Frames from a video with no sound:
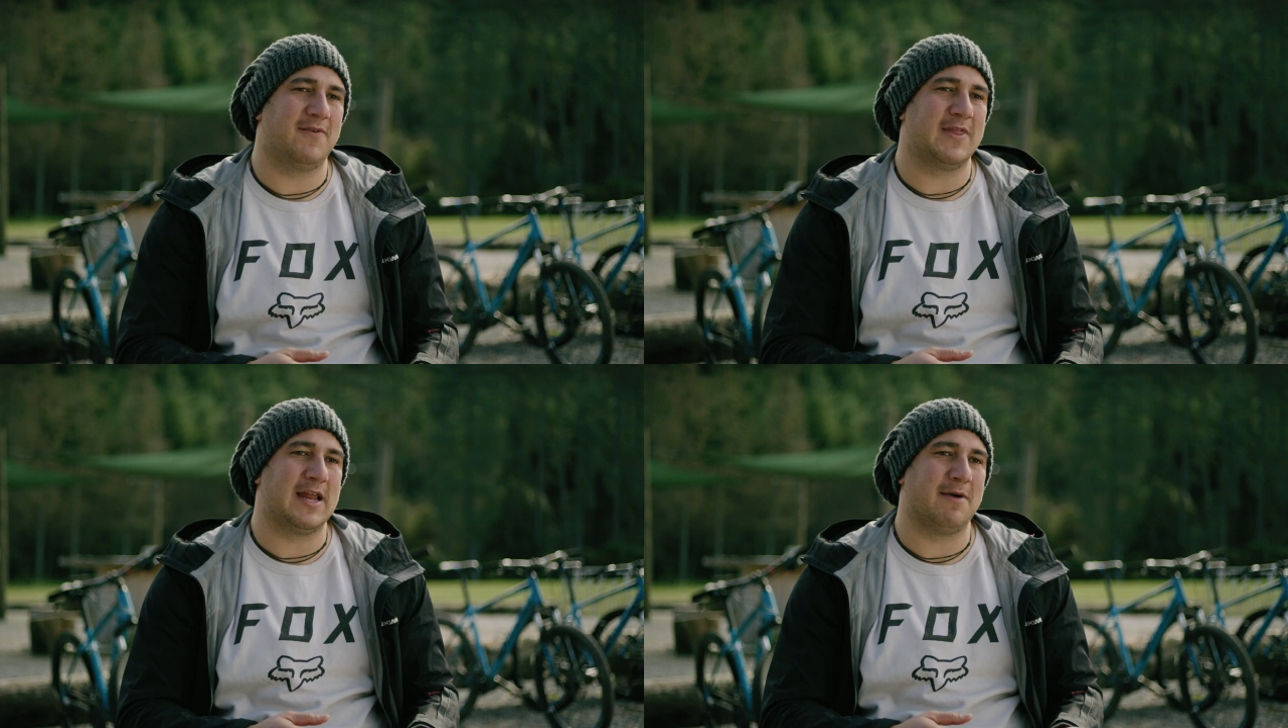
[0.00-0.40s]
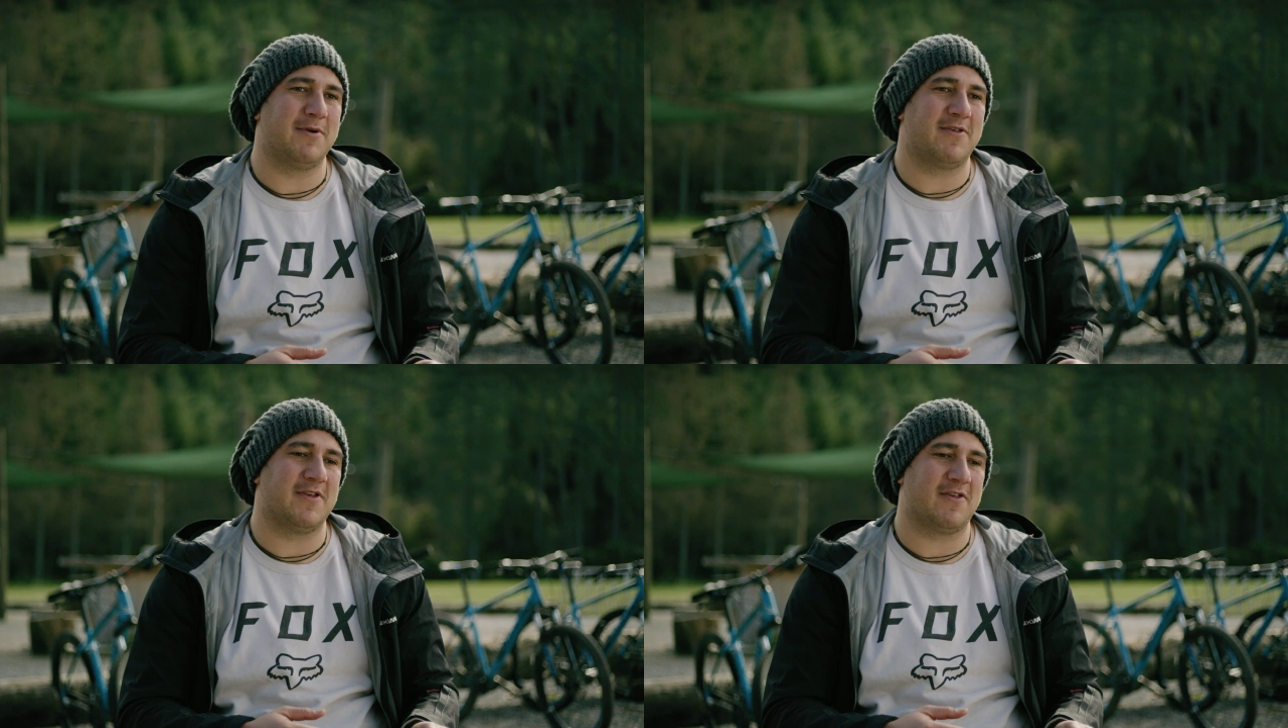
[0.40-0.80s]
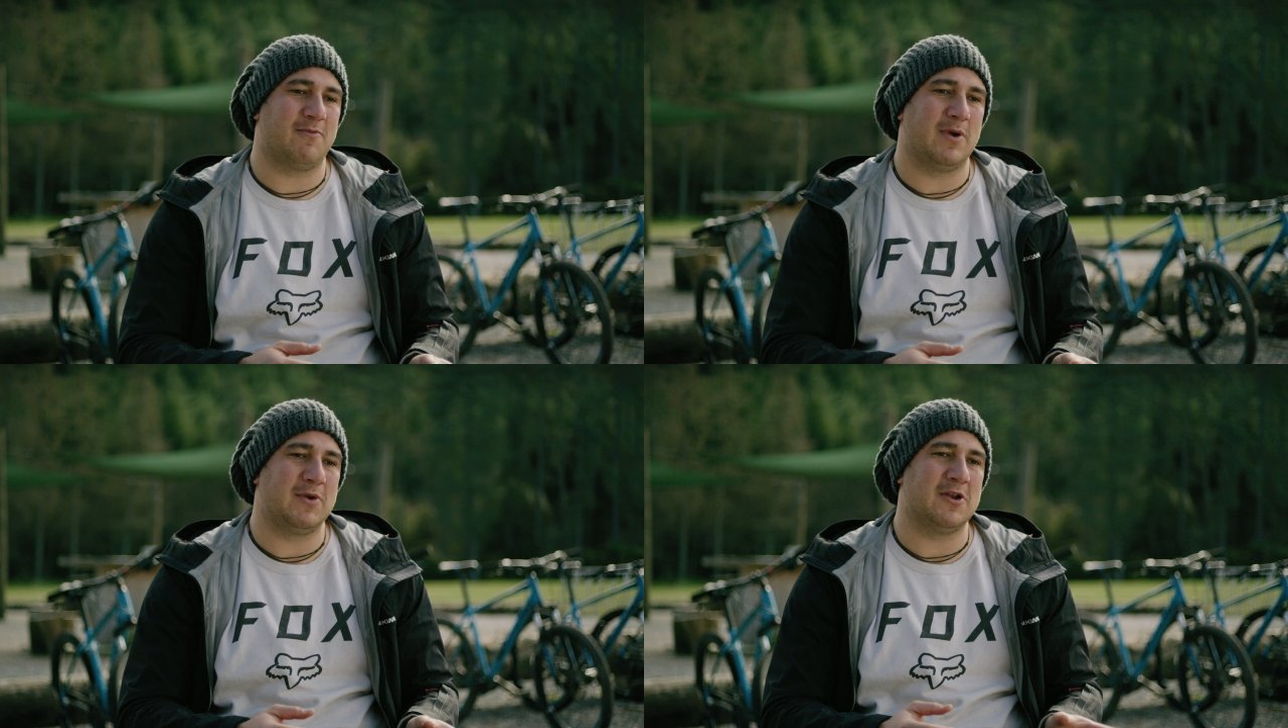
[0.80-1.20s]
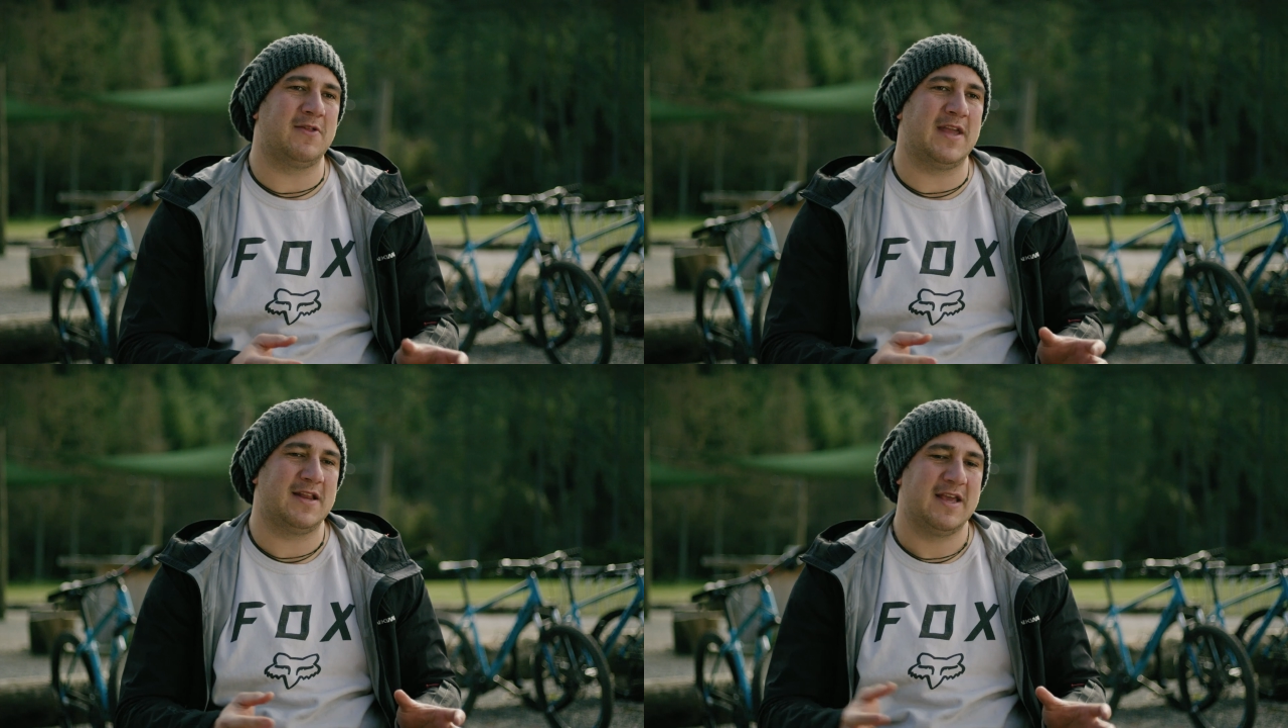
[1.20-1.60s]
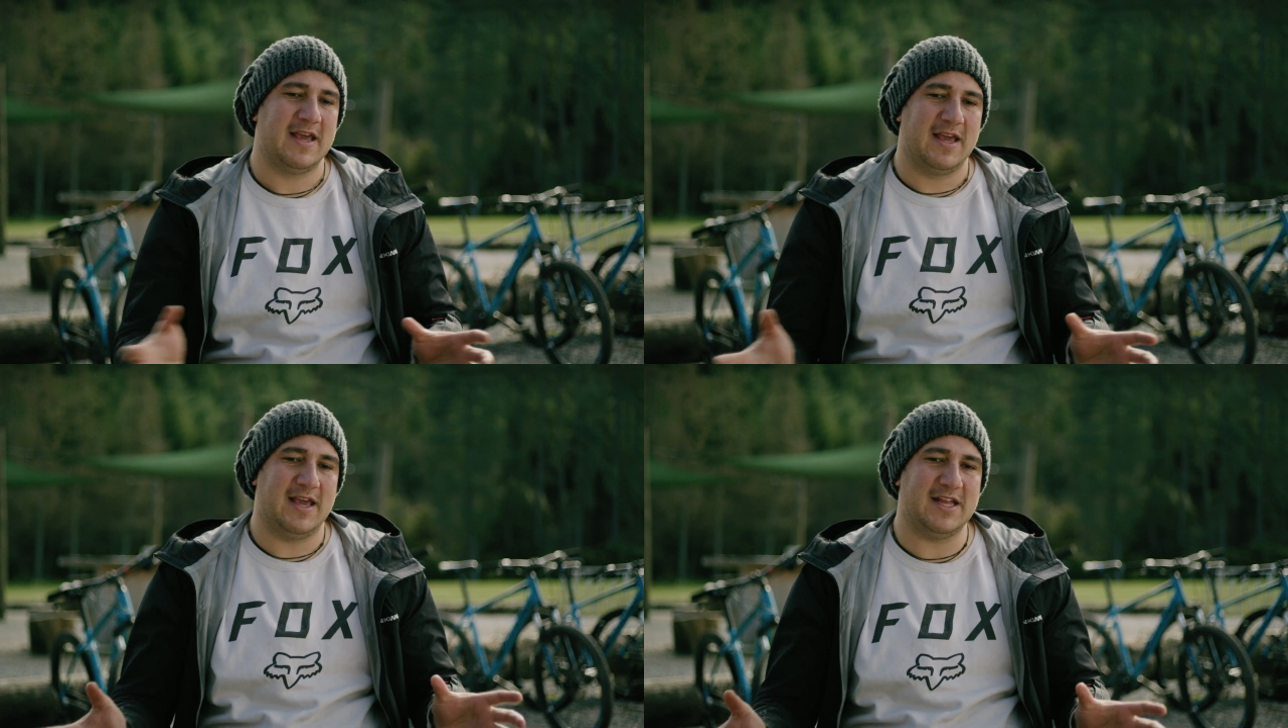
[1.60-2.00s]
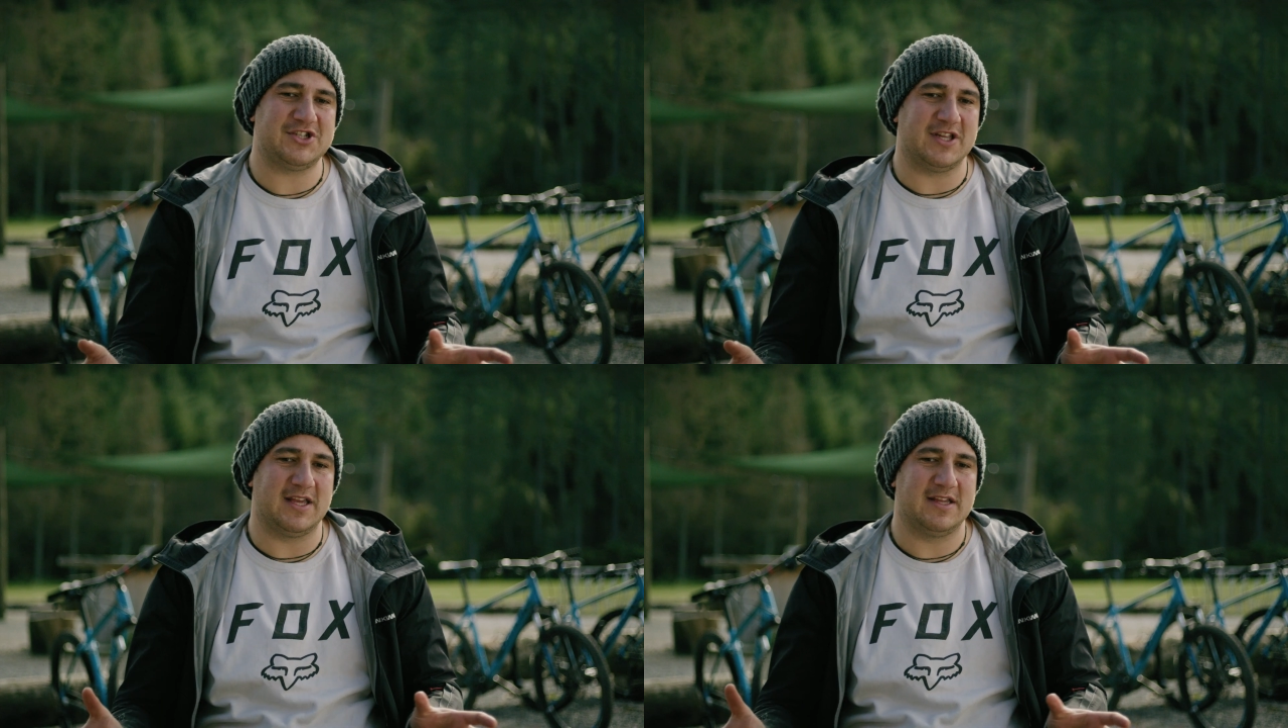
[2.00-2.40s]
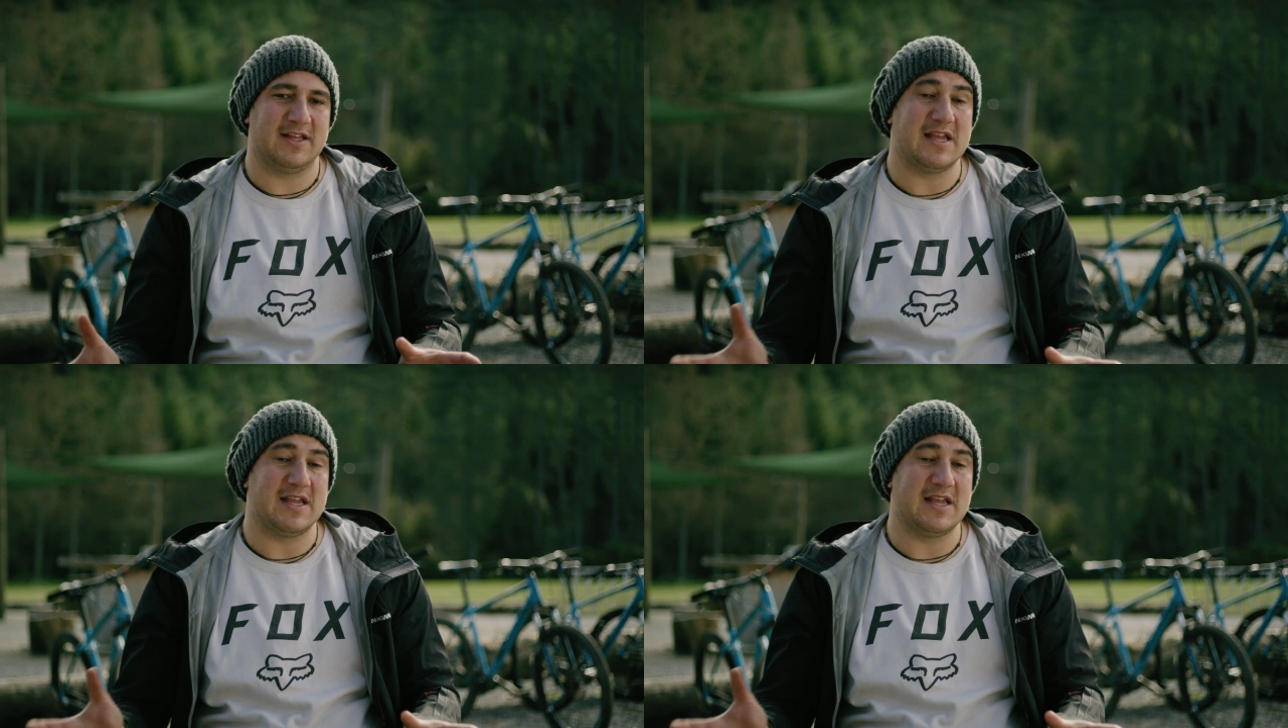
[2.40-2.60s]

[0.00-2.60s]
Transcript: within our business, where we know that actually